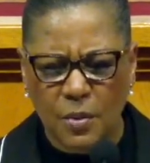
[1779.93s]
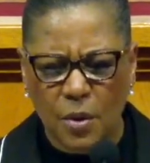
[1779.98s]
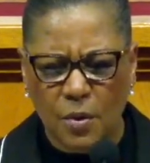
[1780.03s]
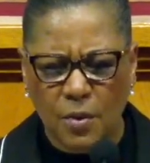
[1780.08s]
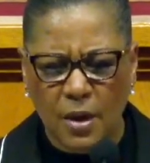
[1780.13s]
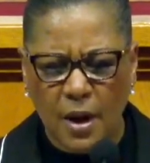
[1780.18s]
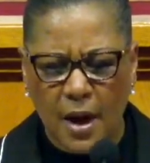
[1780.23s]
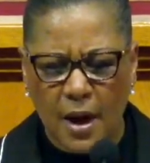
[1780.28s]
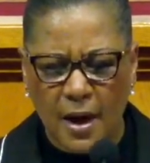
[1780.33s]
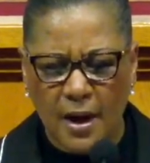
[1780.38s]
O oh
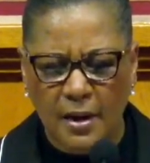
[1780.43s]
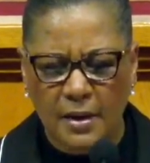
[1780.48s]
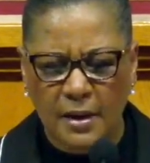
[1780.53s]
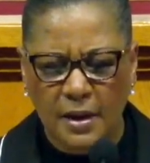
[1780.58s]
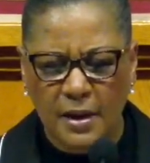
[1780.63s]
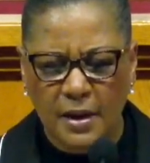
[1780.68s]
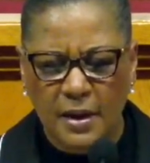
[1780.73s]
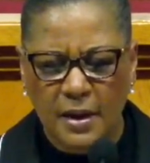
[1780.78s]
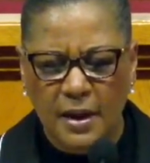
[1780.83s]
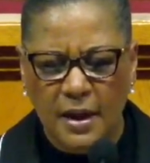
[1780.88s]
God,
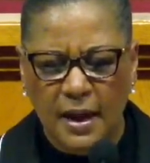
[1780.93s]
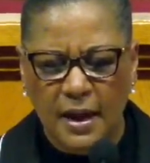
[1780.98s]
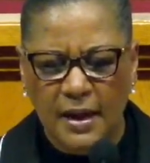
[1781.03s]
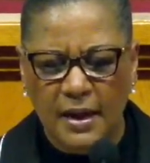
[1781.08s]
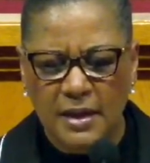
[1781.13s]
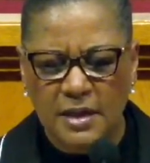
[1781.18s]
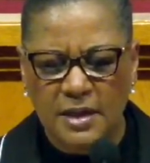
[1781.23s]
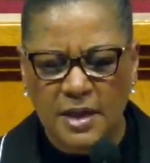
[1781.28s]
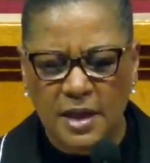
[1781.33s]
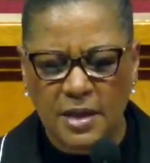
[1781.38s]
and
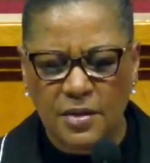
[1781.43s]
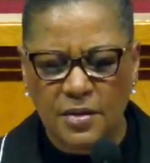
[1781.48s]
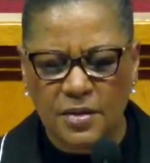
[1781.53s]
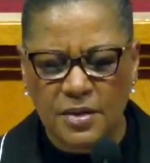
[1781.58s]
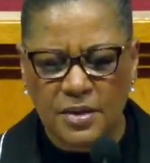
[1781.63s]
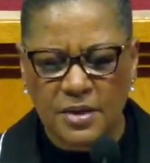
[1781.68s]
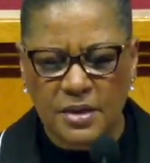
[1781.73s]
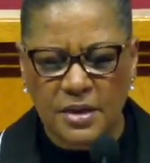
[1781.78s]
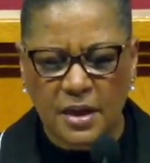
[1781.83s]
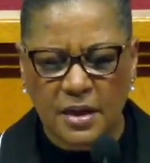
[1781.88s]
continue to
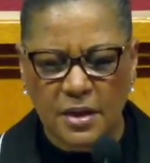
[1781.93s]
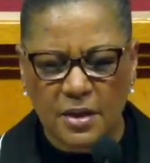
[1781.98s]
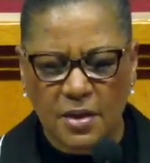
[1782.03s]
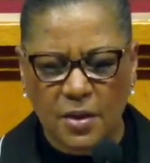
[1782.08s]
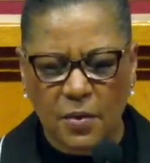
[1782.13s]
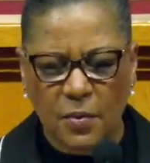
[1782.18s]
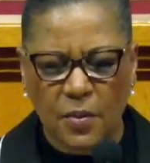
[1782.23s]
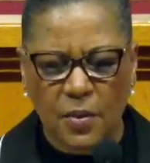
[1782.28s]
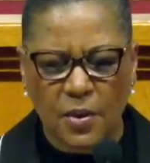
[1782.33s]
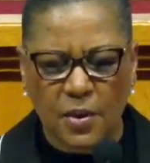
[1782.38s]
study your
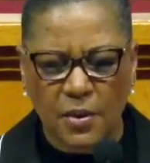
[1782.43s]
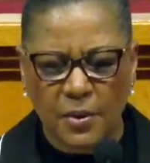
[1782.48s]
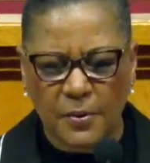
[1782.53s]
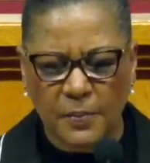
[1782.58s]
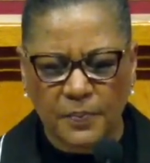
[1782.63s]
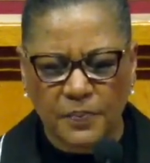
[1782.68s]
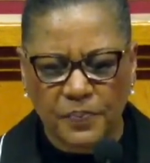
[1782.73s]
word.